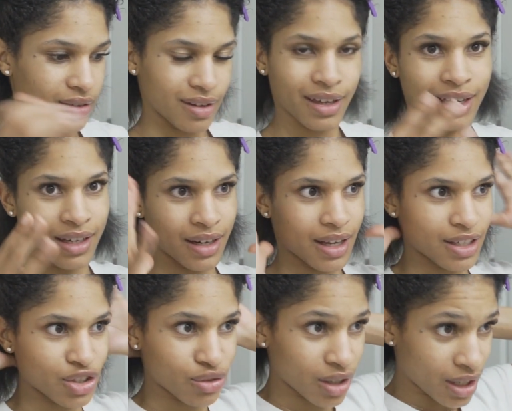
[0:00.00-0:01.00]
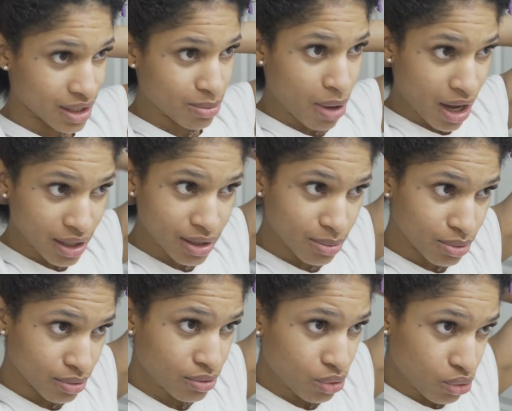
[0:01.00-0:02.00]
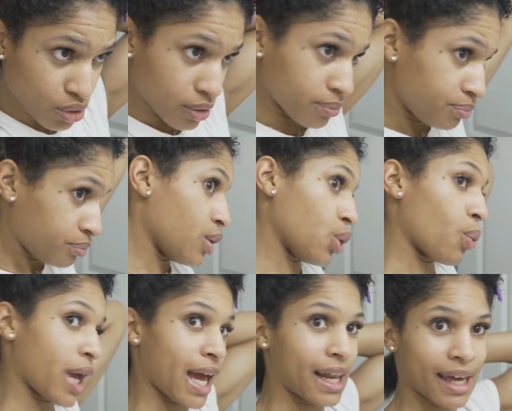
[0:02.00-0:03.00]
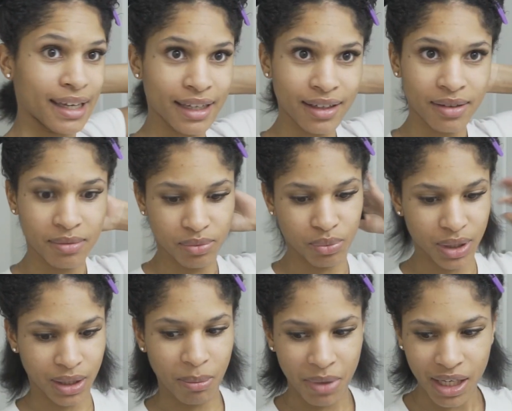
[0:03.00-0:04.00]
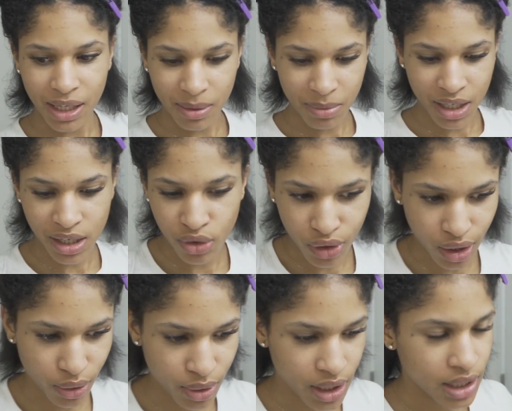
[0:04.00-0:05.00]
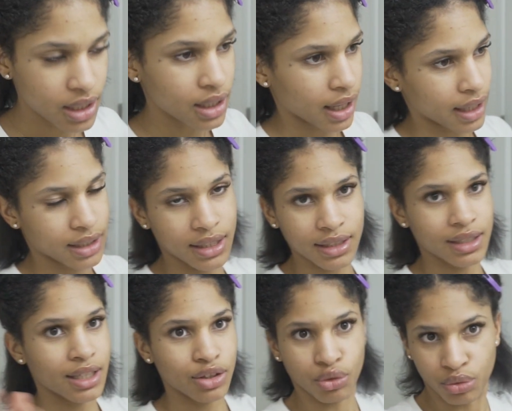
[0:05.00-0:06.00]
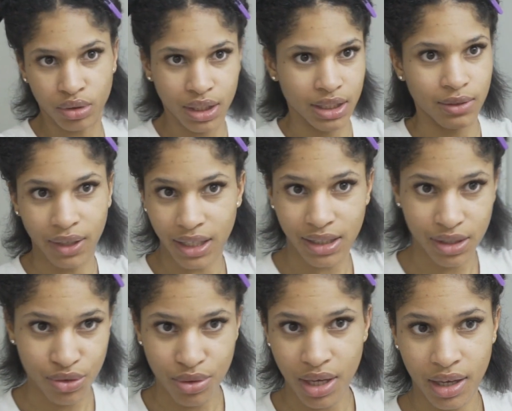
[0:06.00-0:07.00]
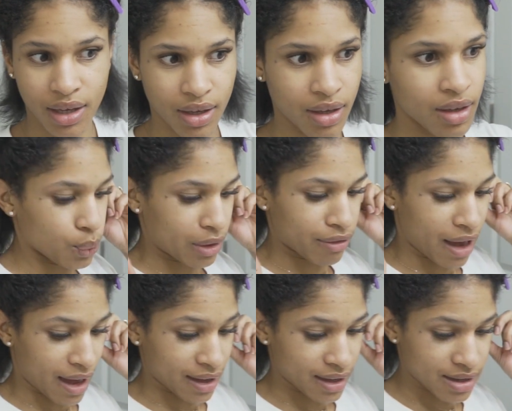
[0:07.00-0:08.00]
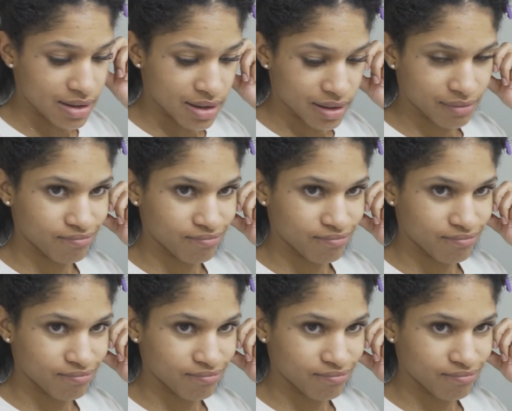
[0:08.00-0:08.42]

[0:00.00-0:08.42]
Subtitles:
it as straight as possible, or the way I like it, with the medium heat or low heat. Like, just get through it as fast as you can with high heat.